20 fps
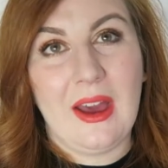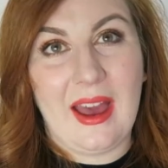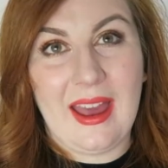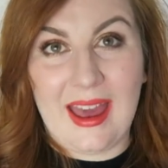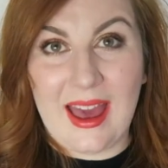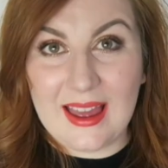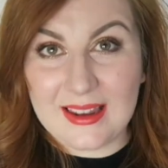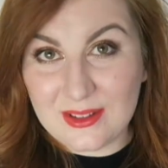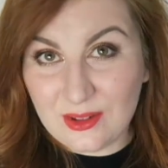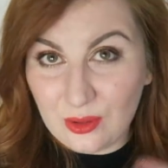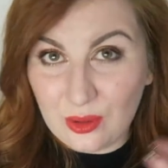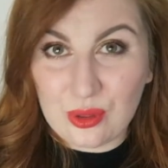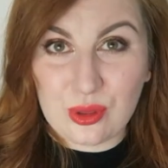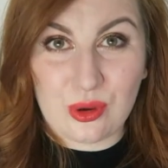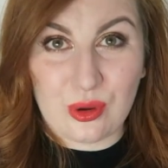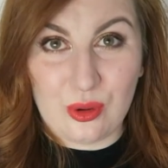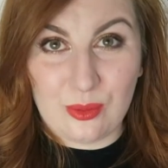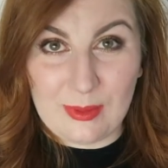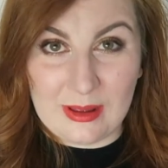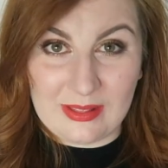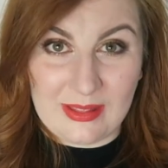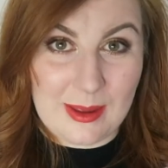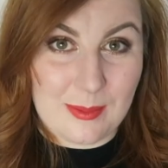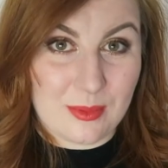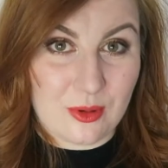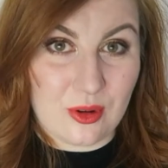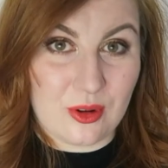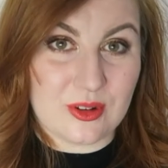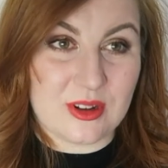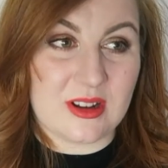I had a look through my lip
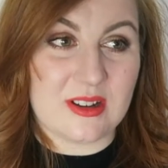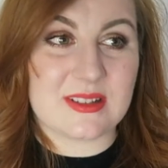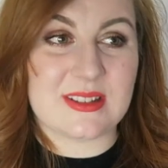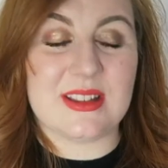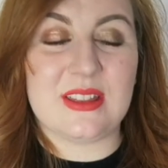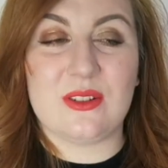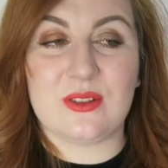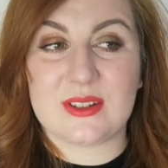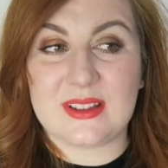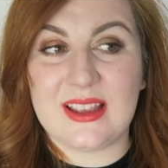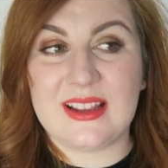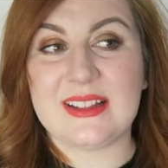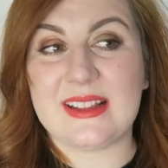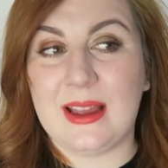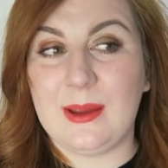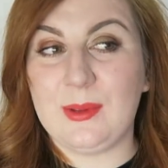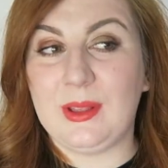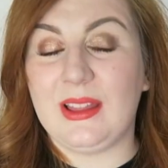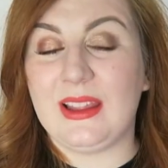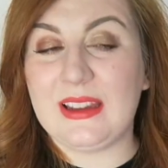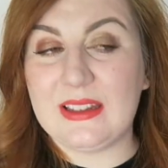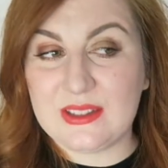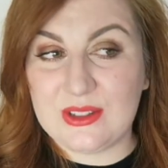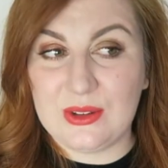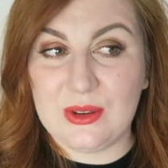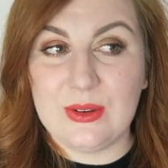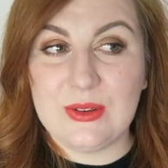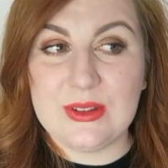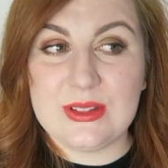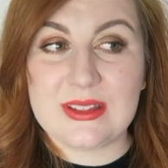products and there's things that I would like
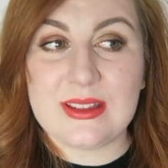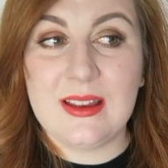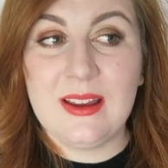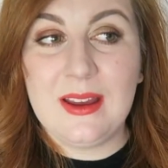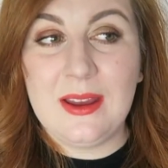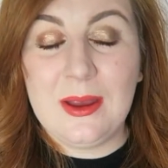to use,